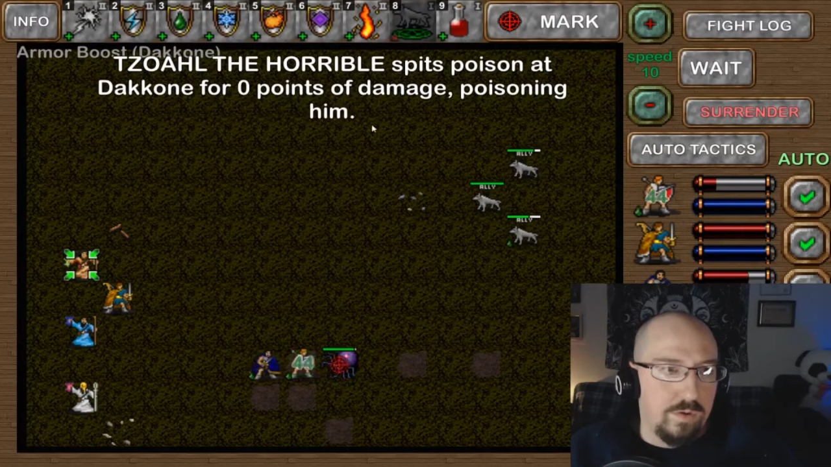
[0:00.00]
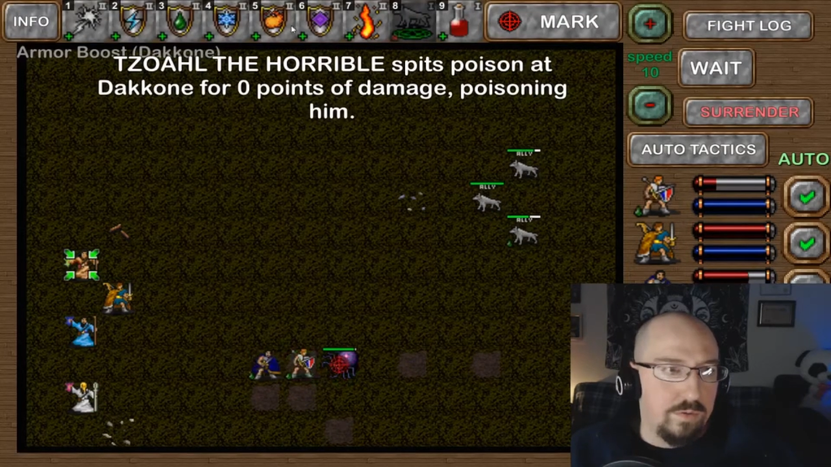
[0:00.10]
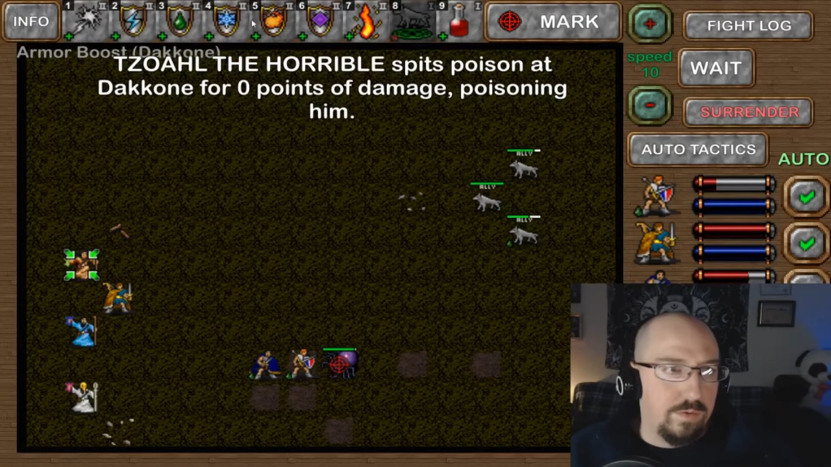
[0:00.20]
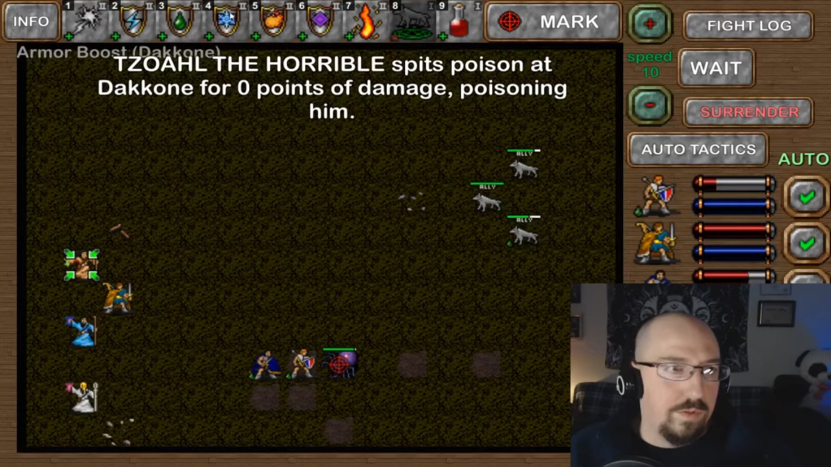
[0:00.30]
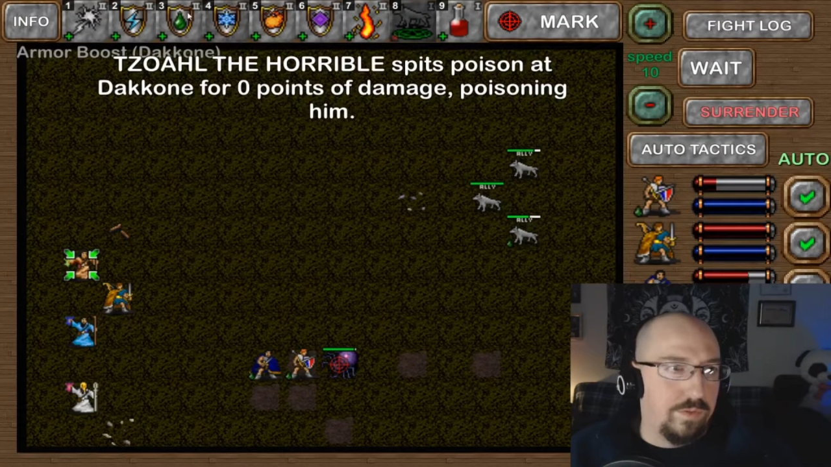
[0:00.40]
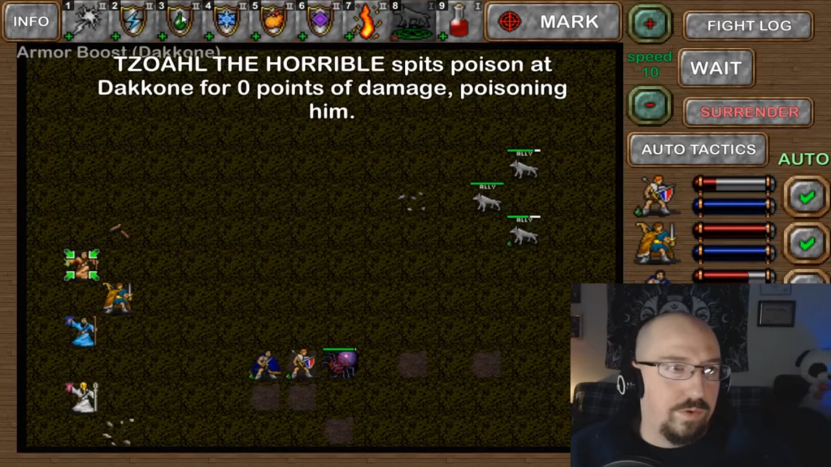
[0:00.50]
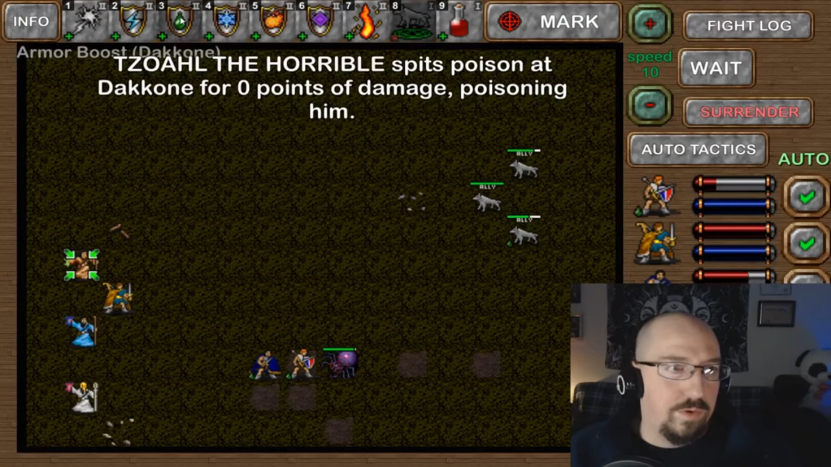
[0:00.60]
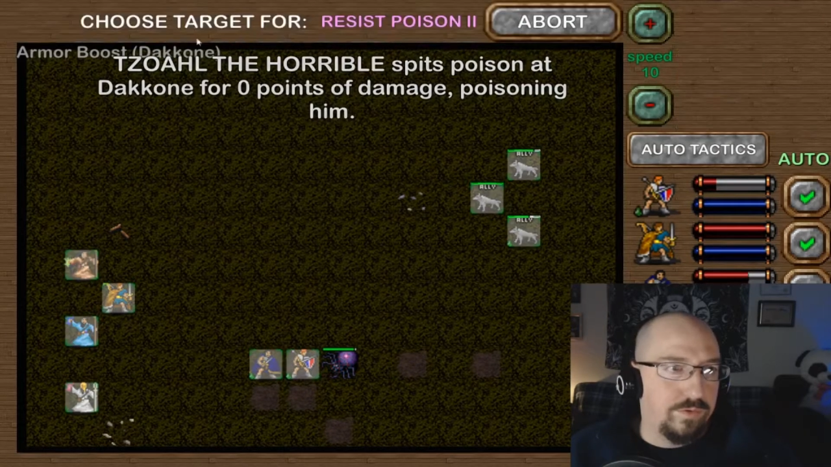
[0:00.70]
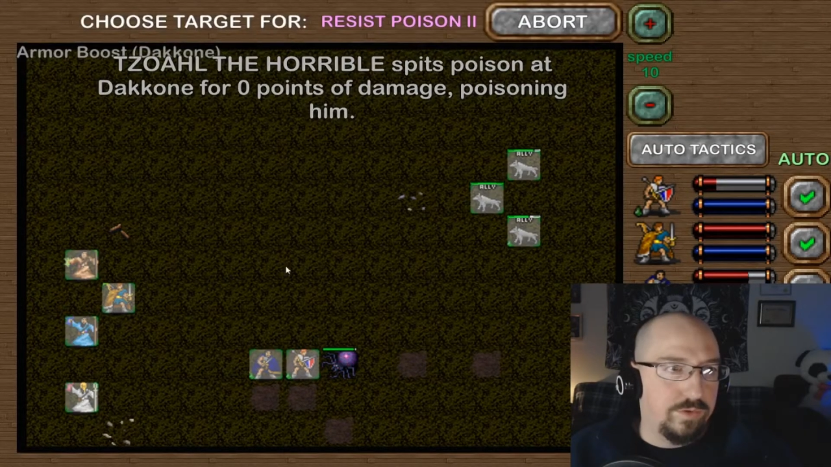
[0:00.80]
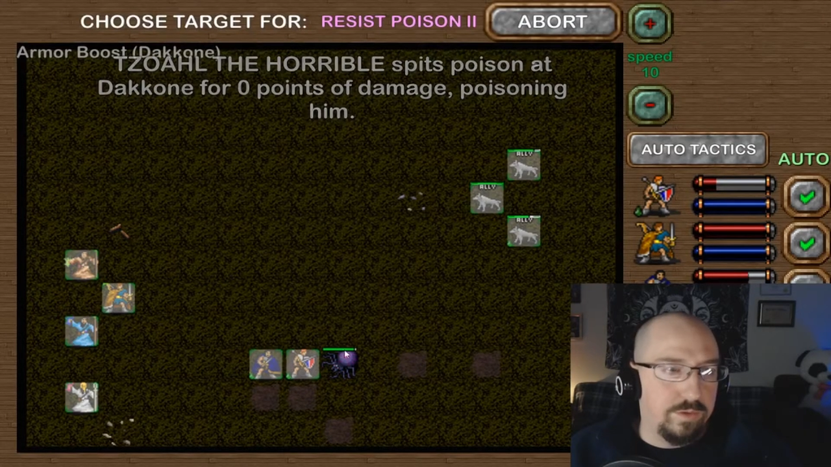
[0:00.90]
Go throw
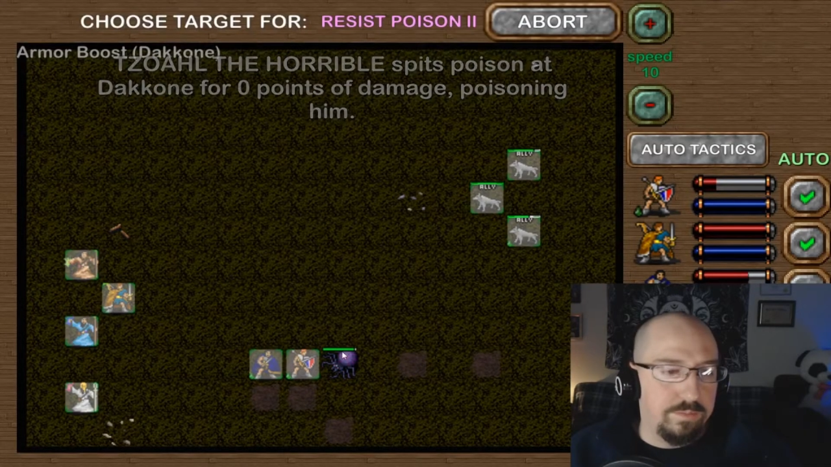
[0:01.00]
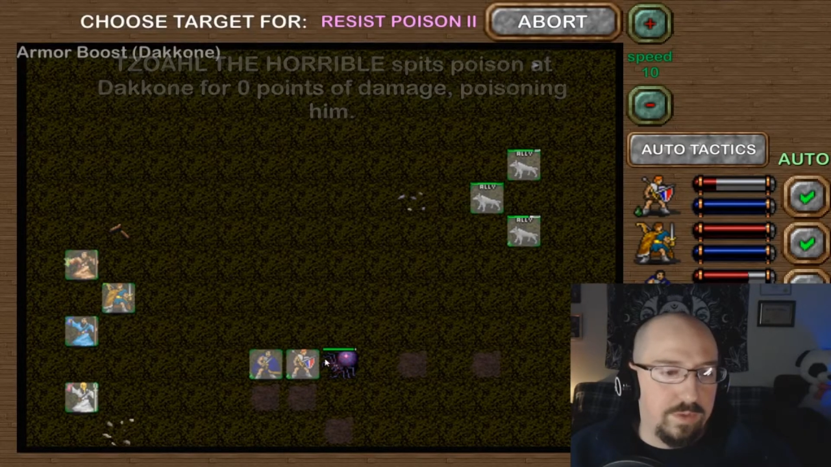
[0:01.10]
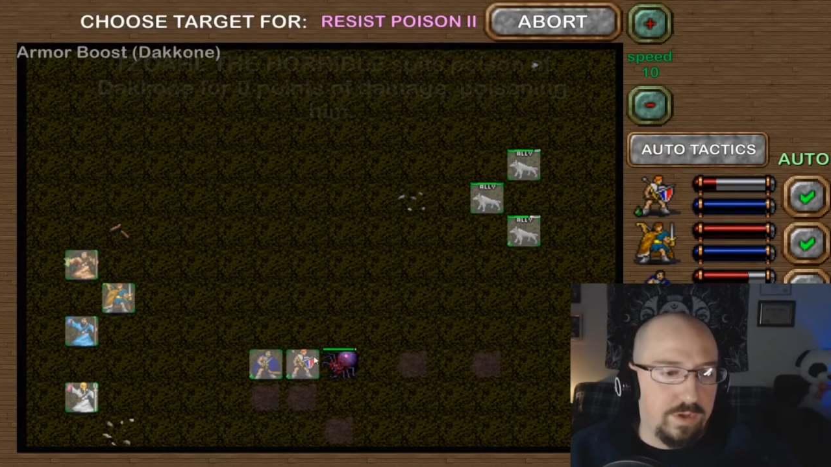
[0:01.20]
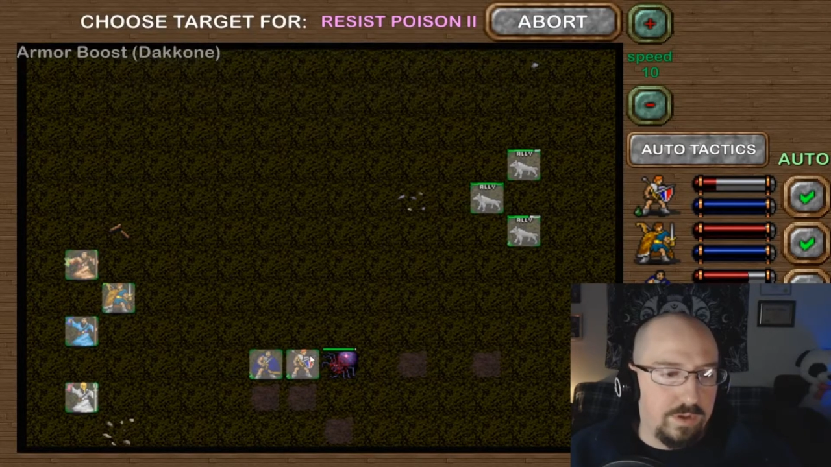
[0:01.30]
some